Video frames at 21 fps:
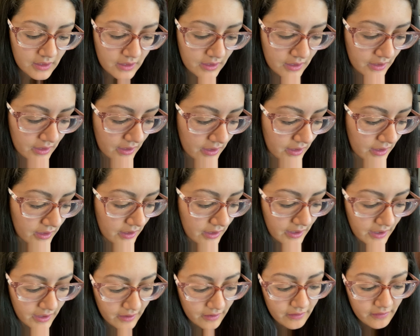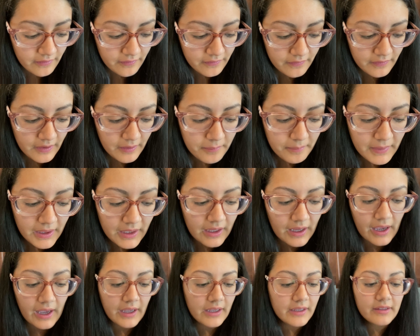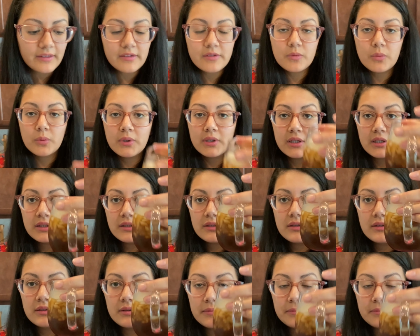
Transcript: I have my iced one.